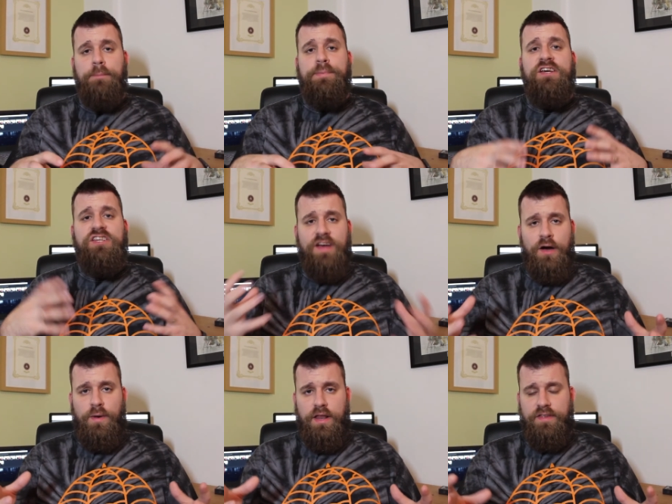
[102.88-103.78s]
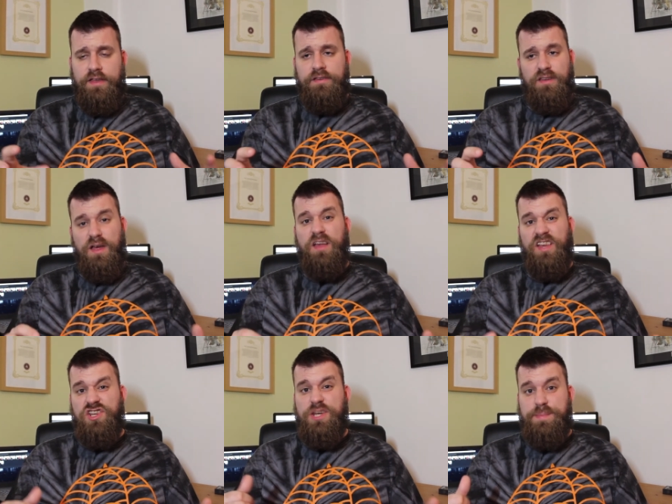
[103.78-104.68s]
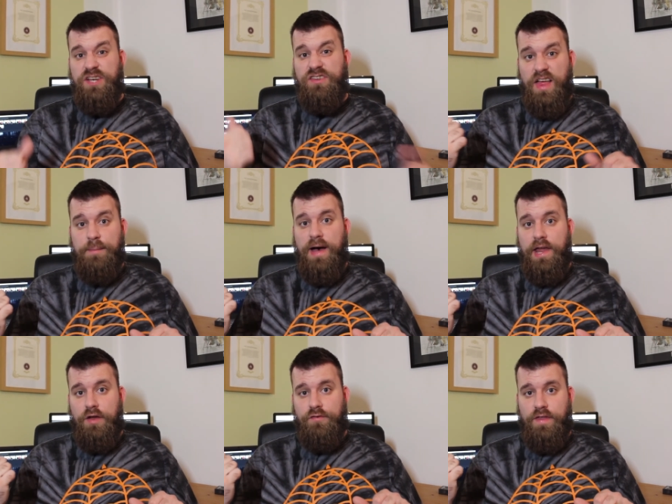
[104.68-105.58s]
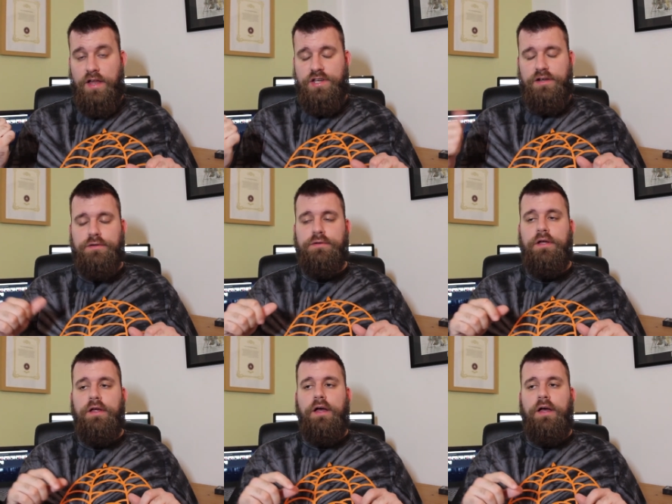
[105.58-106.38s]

because of how well it did, essentially because of that man over on that channel,